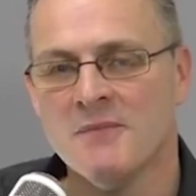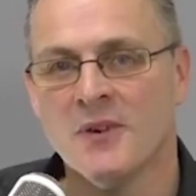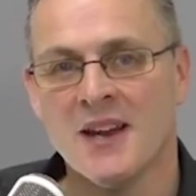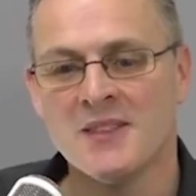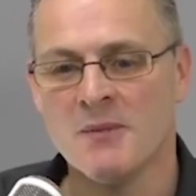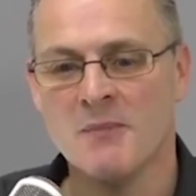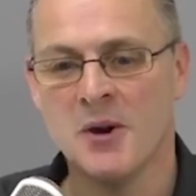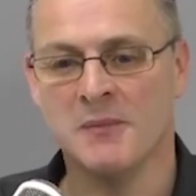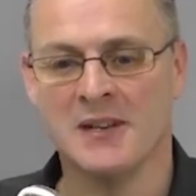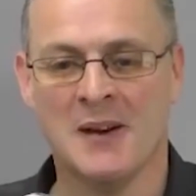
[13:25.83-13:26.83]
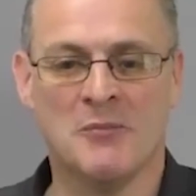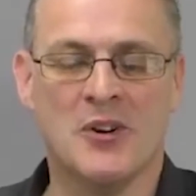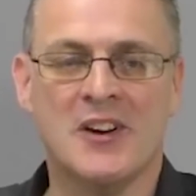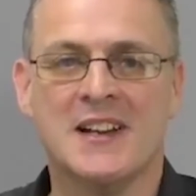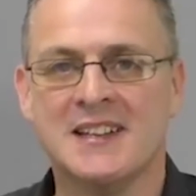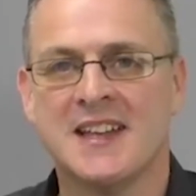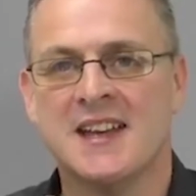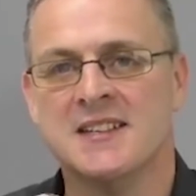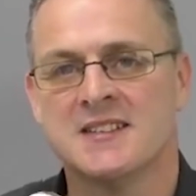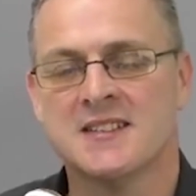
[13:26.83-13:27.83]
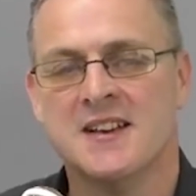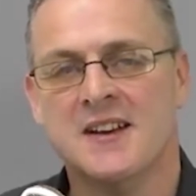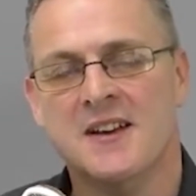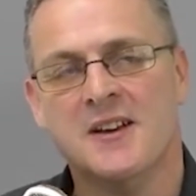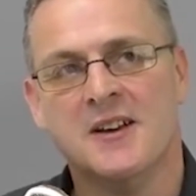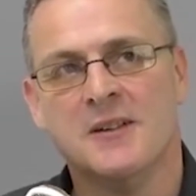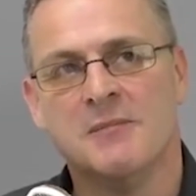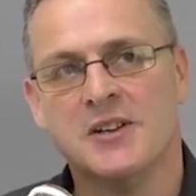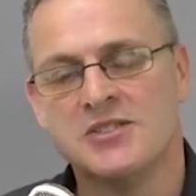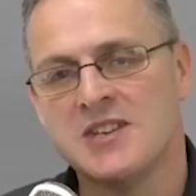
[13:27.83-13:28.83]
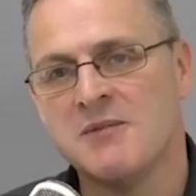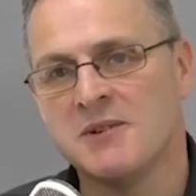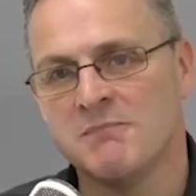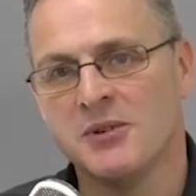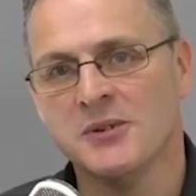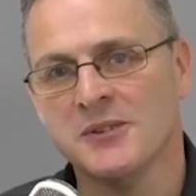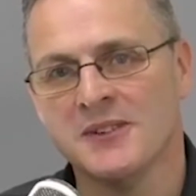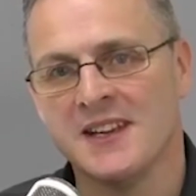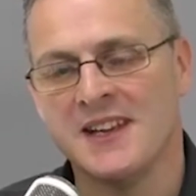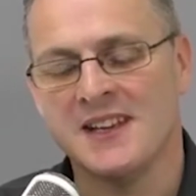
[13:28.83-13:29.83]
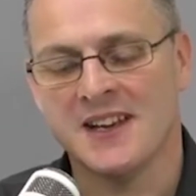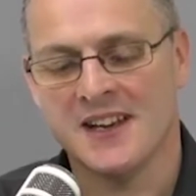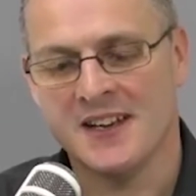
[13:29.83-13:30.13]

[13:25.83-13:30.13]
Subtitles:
Well, at the moment, and we're early days, but she would pull the